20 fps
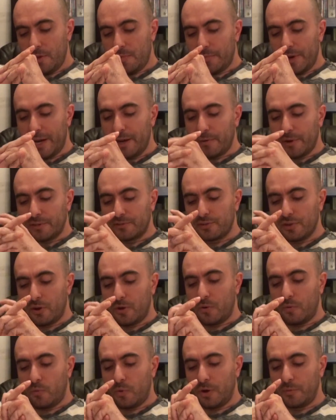But anyway,
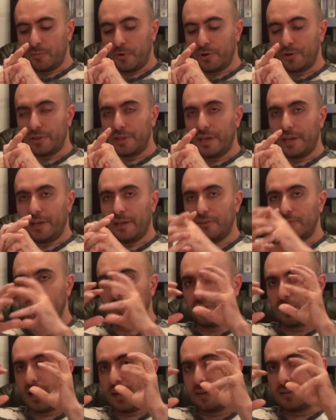so one more thing is,
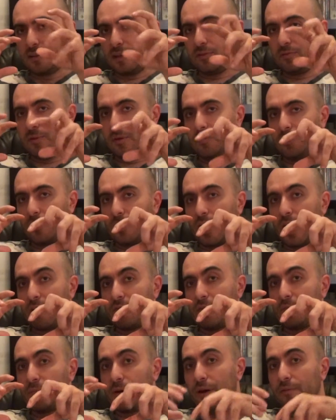a lot of times people are
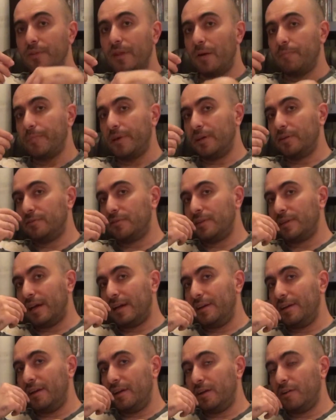having a problem not because they're
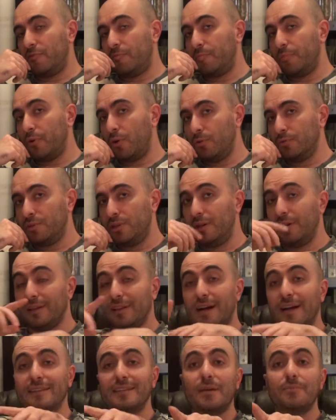not eating enough protein. A
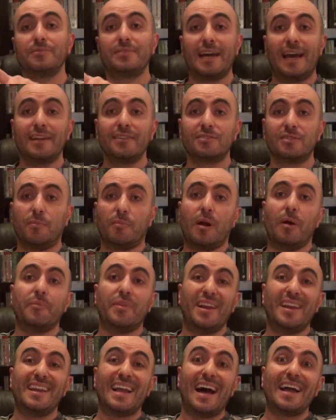lot of times that is the
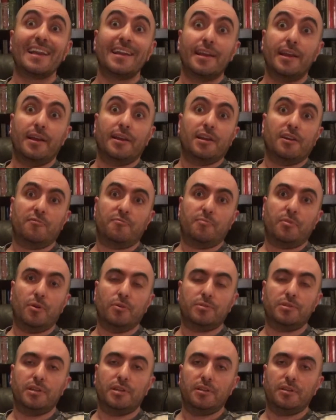problem. They're not eating enough
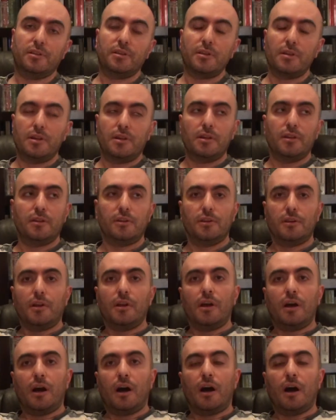protein.
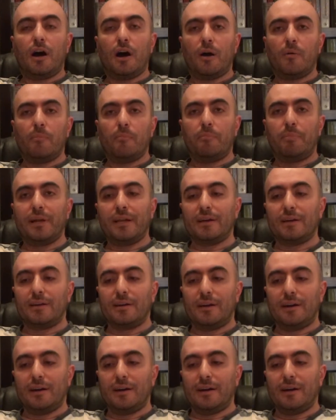But
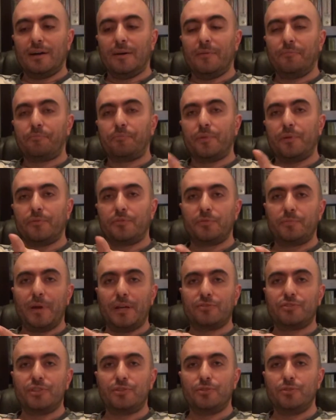
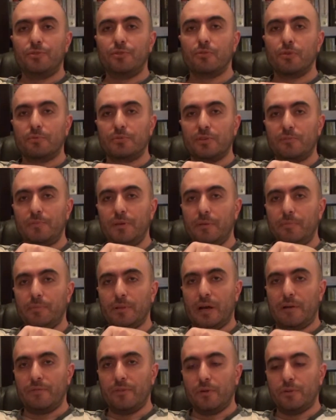especially two groups of
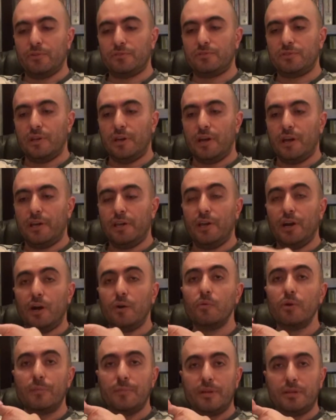people I've noticed.
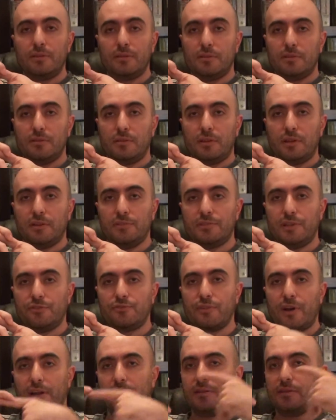Young women, because they're
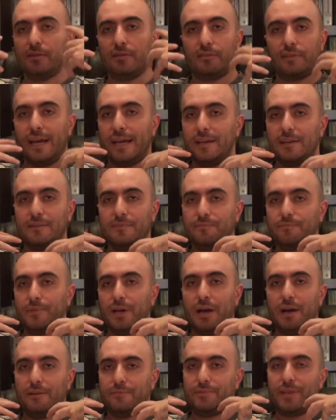trying to, like,
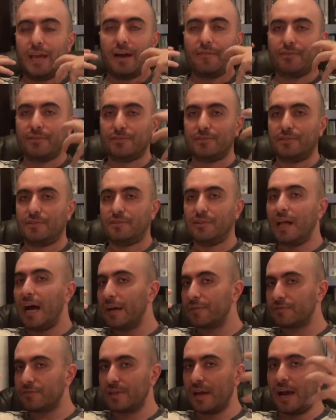they have a certain
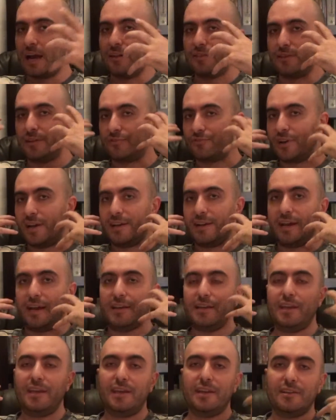lifestyle and they're trying
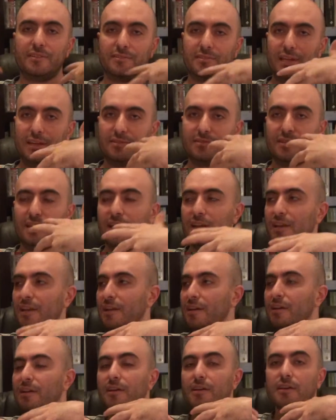not to eat and stay
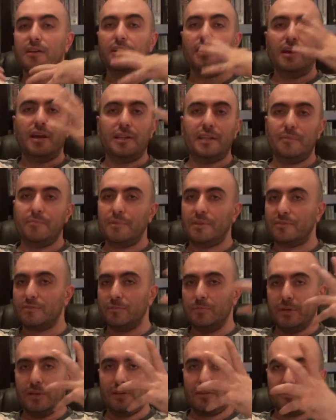skinny, and they
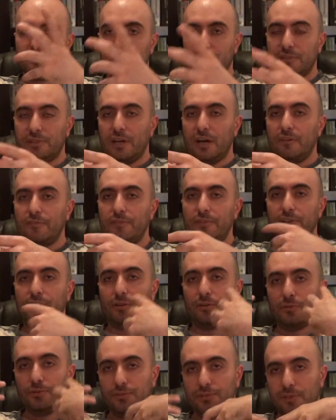miss meals and stuff, and
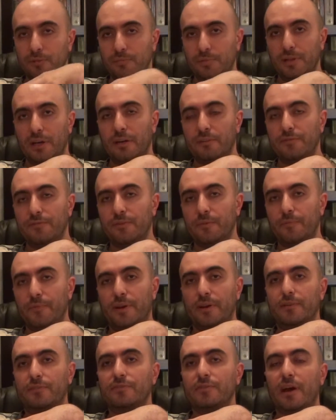they're losing blood from
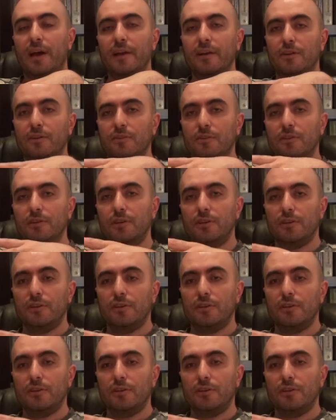their cycle.